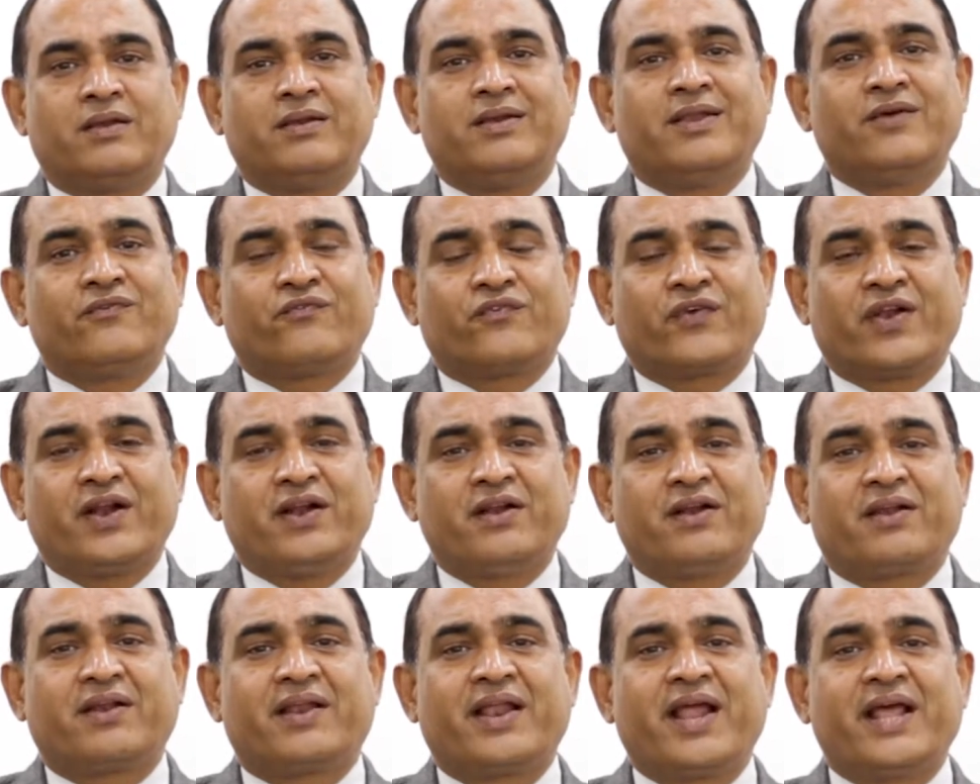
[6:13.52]

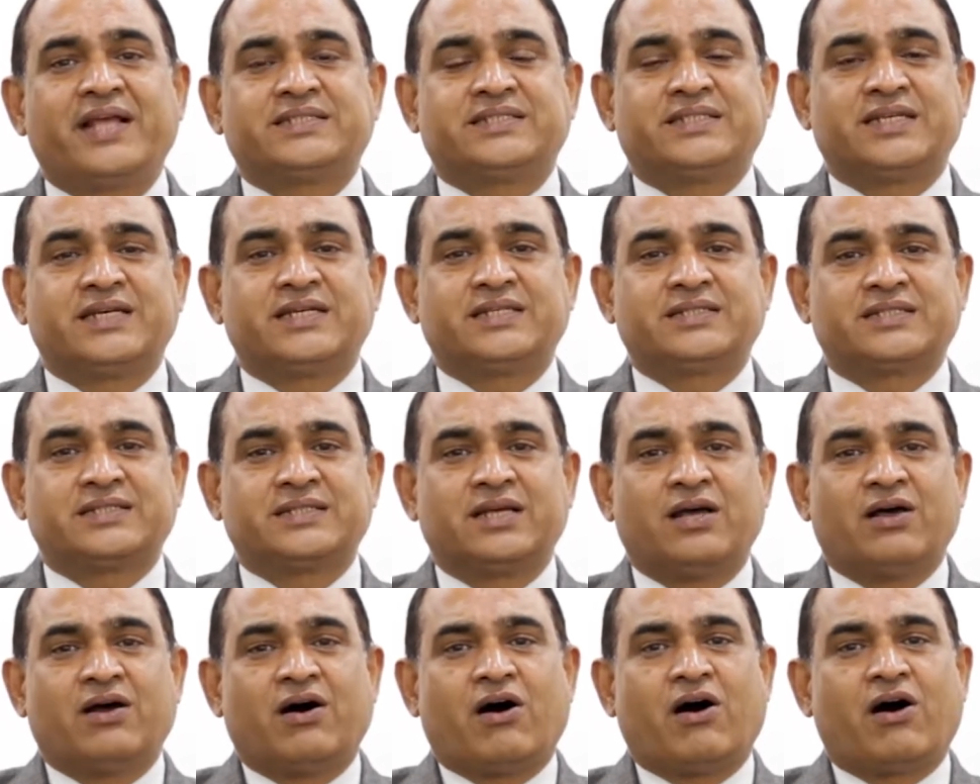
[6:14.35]
different races
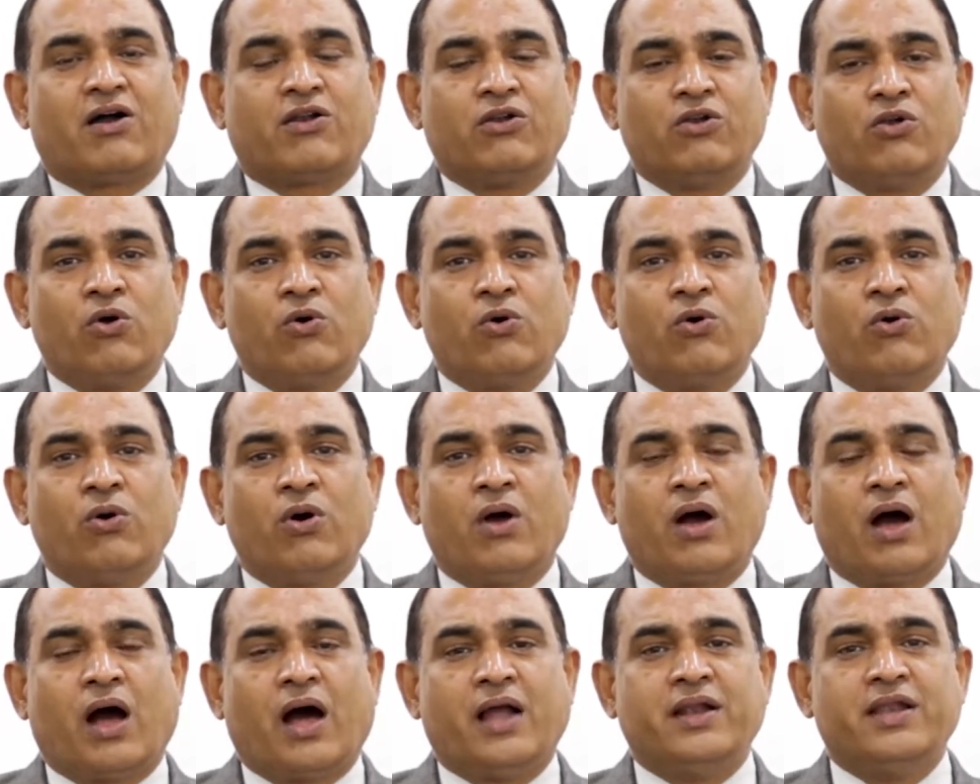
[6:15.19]
or
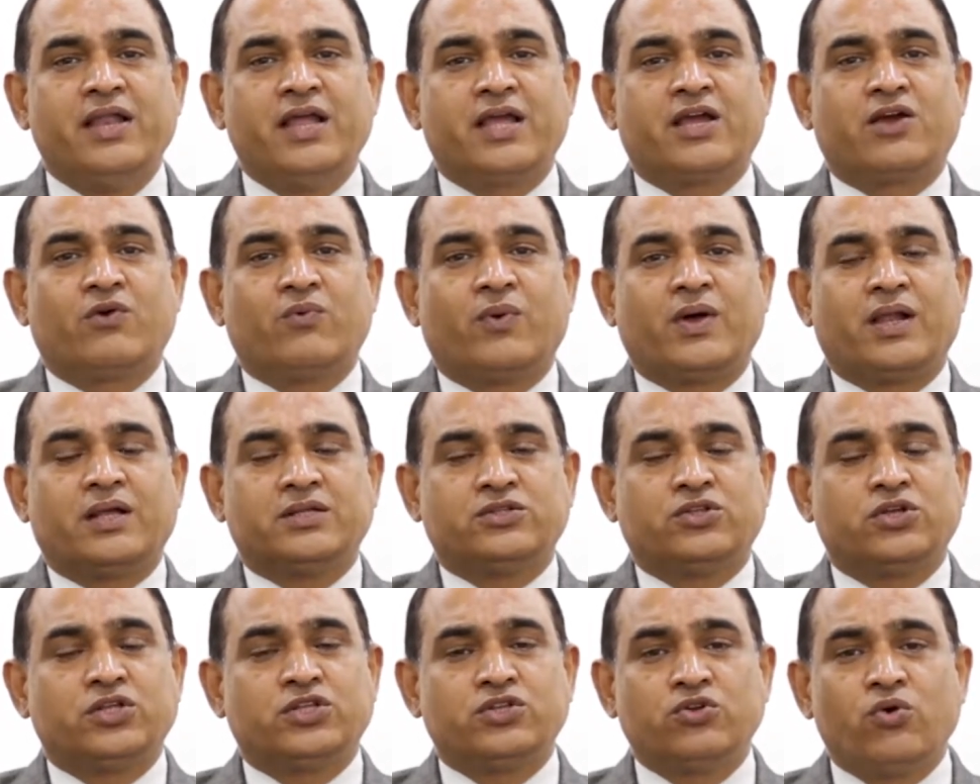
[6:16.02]

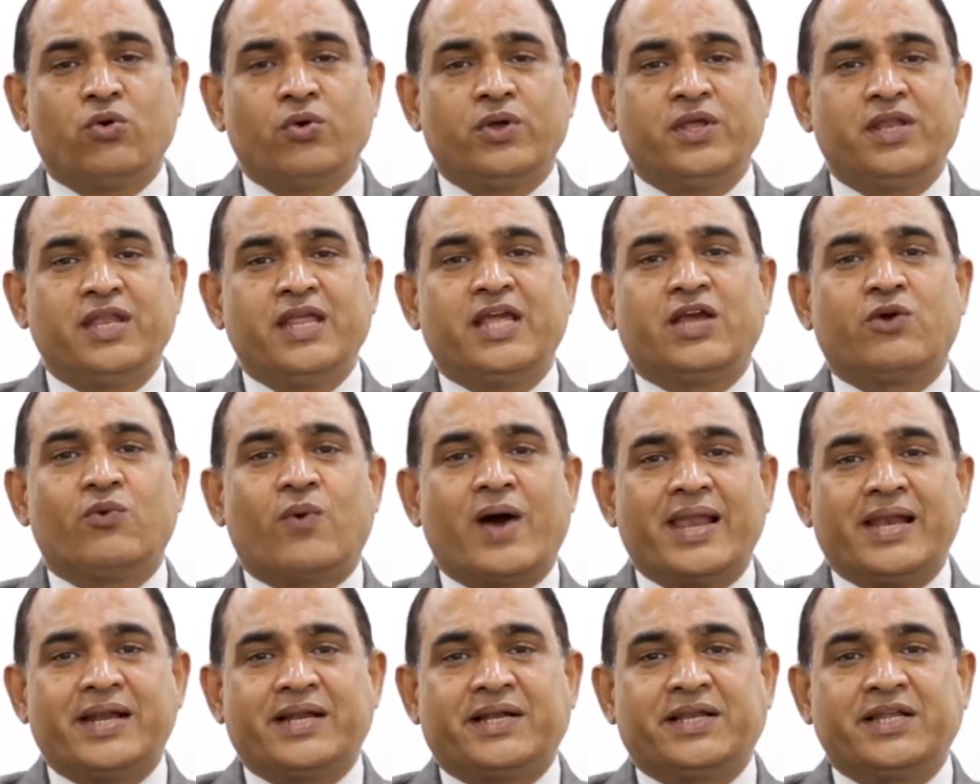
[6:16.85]
there are no
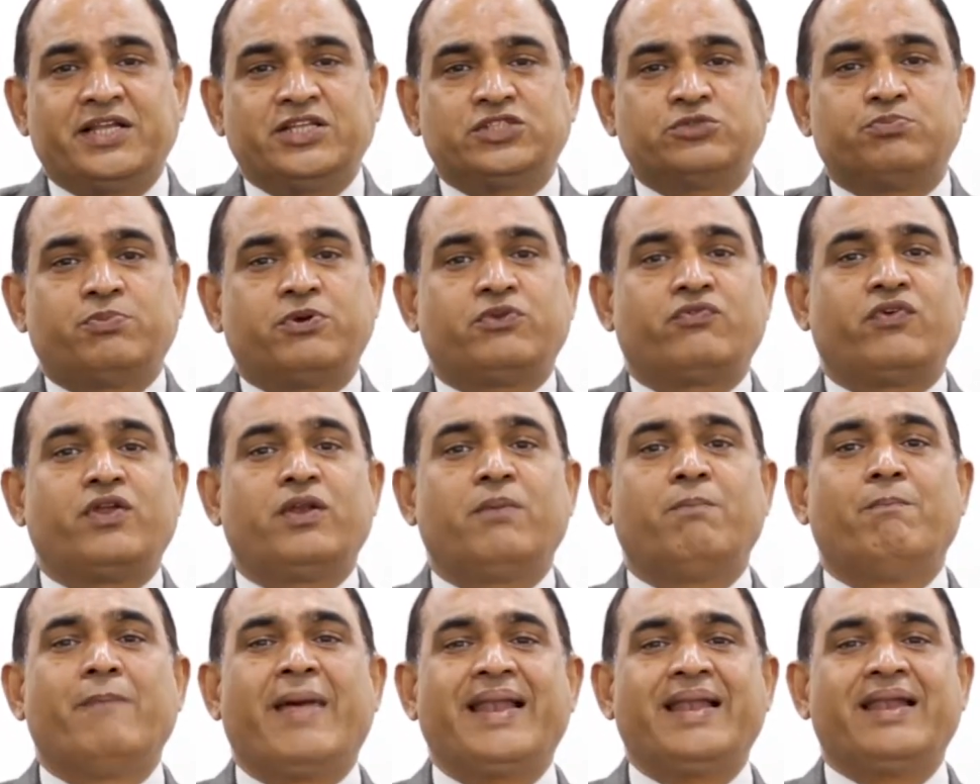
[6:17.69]
inequalities
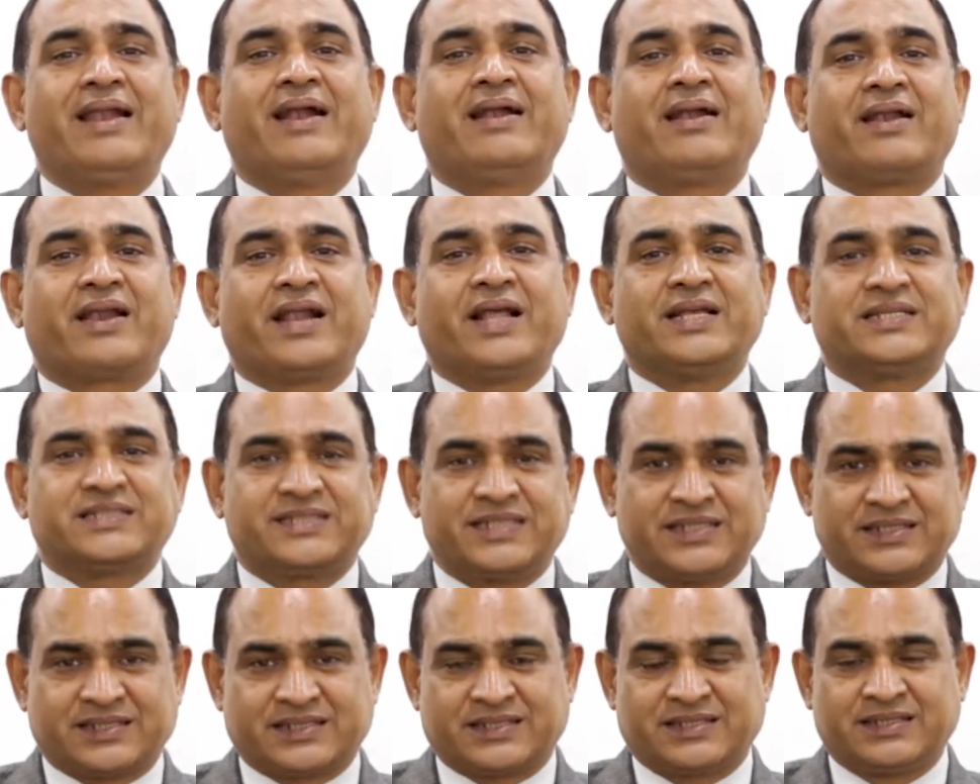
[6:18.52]
between men and
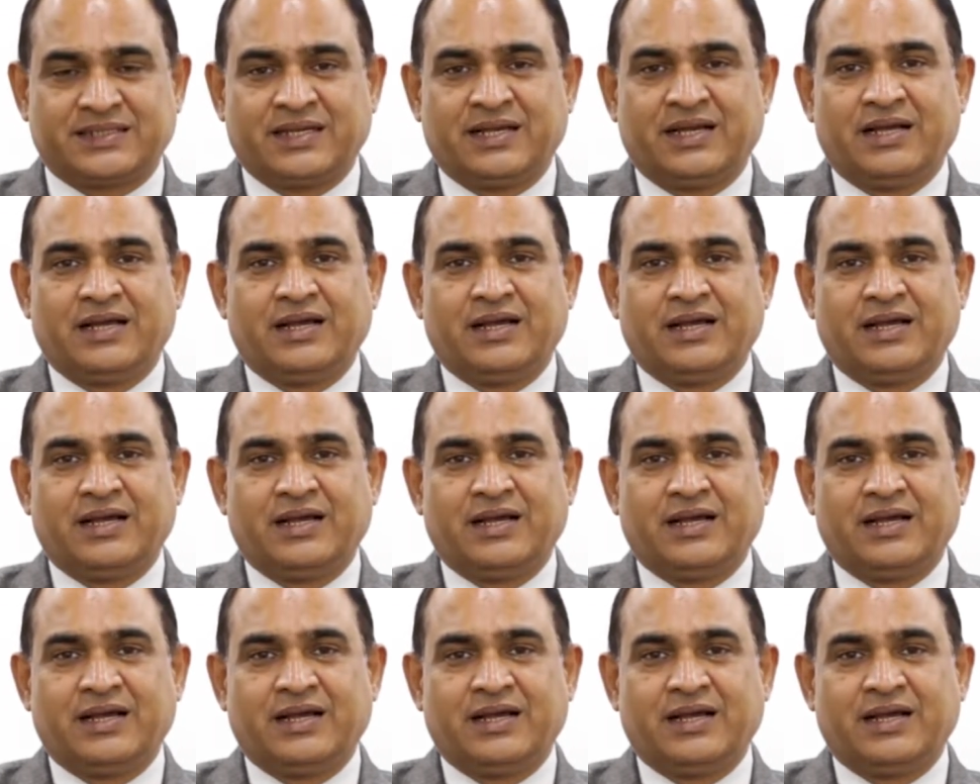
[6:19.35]
races,